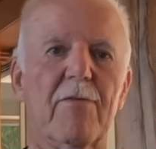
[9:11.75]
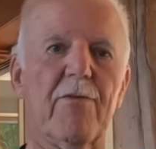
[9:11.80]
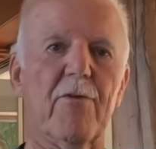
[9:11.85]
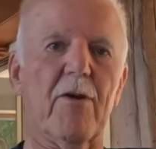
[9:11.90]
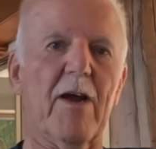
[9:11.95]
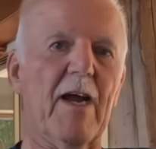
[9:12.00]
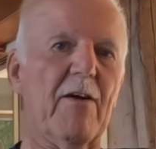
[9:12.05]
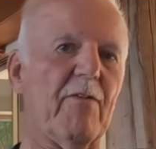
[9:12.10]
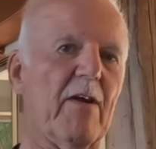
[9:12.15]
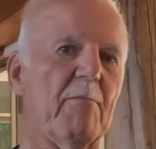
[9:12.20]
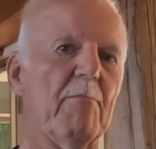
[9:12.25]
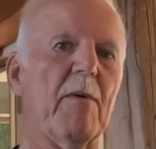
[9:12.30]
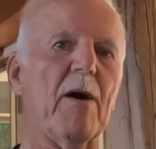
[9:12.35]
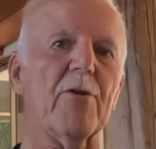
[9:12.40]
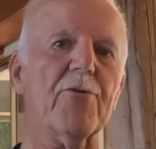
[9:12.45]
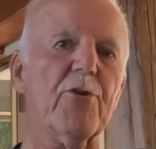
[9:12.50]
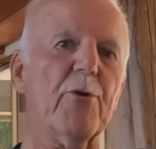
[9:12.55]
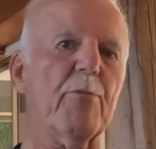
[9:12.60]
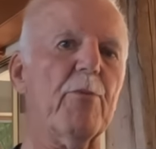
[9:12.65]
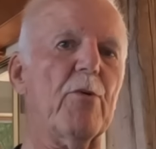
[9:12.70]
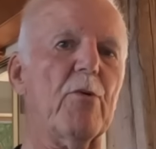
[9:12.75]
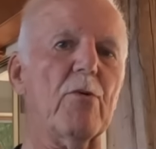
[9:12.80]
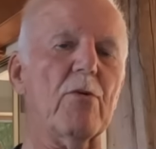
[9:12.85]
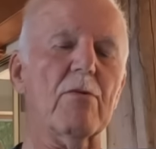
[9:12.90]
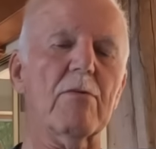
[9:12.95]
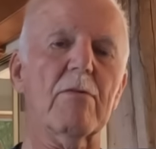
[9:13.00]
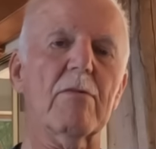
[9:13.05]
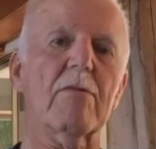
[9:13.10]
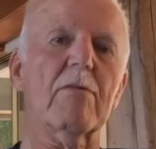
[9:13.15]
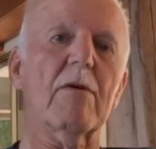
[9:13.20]
having multiple
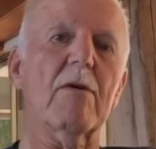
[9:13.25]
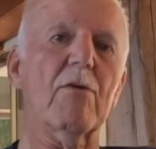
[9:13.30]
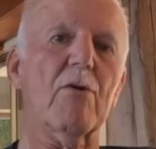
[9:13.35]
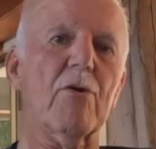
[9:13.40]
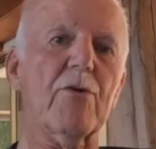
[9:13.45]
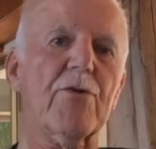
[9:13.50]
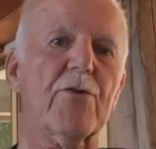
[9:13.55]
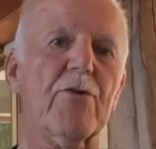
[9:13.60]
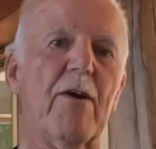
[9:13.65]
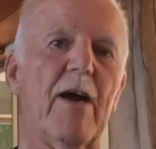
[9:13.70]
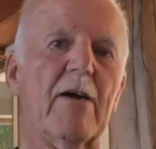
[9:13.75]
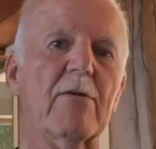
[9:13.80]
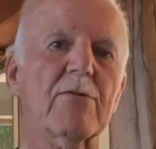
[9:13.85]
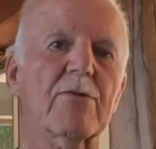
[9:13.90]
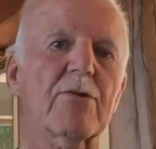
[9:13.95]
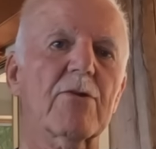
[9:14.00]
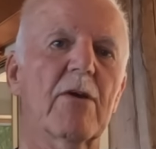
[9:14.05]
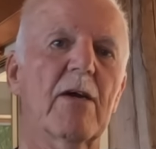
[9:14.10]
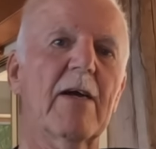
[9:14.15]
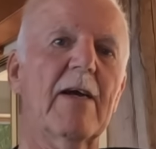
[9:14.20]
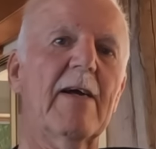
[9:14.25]
earth grounds,